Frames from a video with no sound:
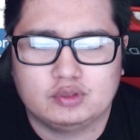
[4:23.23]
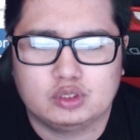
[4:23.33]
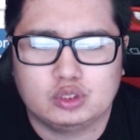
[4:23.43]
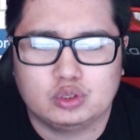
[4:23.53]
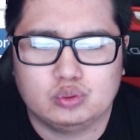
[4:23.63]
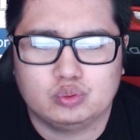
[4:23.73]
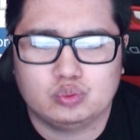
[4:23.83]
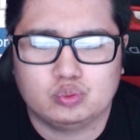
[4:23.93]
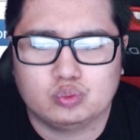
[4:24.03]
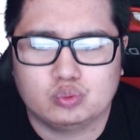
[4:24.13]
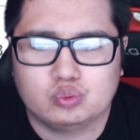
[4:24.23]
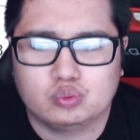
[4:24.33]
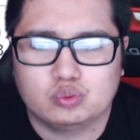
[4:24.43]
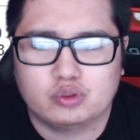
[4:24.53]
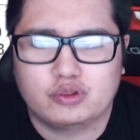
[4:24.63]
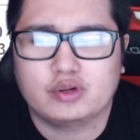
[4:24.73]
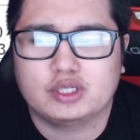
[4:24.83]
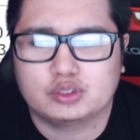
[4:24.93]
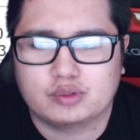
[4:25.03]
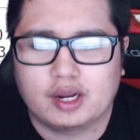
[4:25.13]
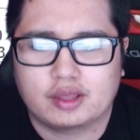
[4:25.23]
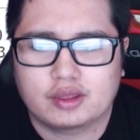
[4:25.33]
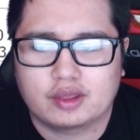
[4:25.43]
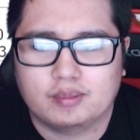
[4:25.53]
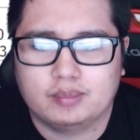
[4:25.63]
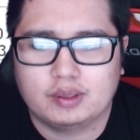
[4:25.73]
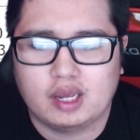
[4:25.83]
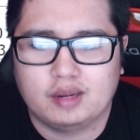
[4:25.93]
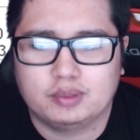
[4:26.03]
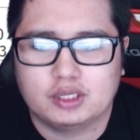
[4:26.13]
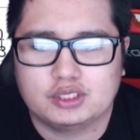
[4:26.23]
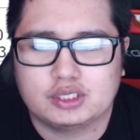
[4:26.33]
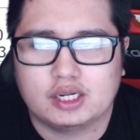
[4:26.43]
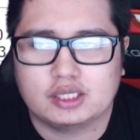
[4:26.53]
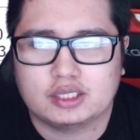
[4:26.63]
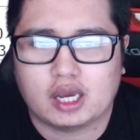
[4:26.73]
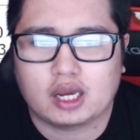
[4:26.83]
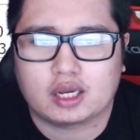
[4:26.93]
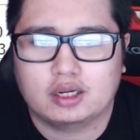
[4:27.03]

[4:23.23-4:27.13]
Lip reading: 3 strength and plus 10 attack.